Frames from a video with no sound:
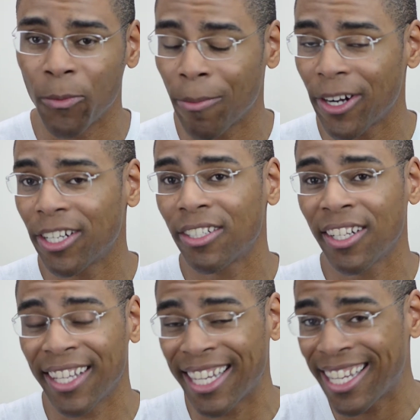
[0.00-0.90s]
We're
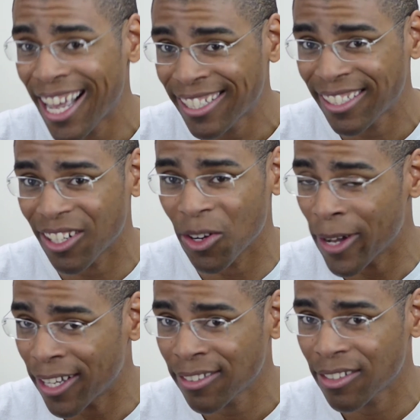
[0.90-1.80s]
partitioning the guest
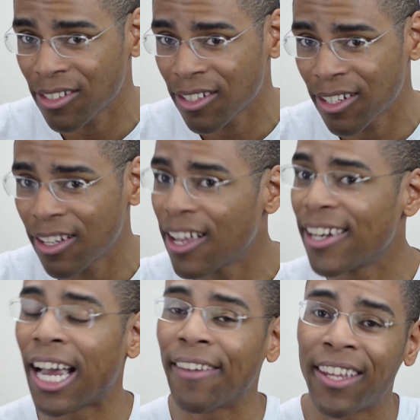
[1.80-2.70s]
OS,
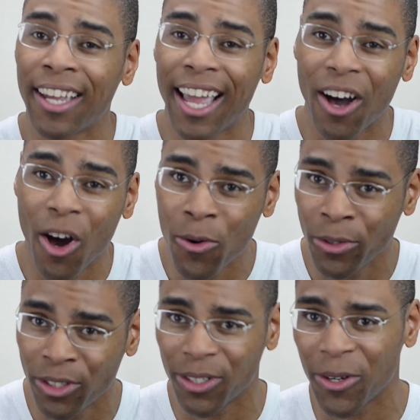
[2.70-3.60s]
not the
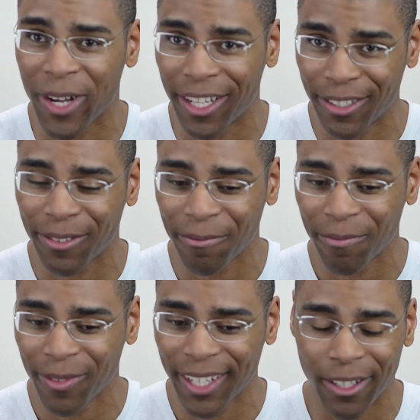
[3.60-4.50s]
host OS.
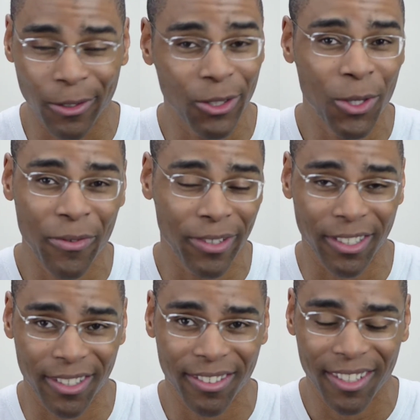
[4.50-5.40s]
Okay, those are two
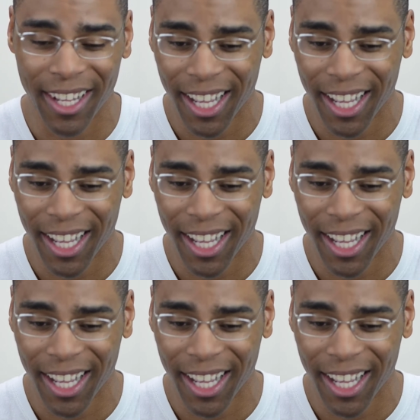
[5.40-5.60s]
differences,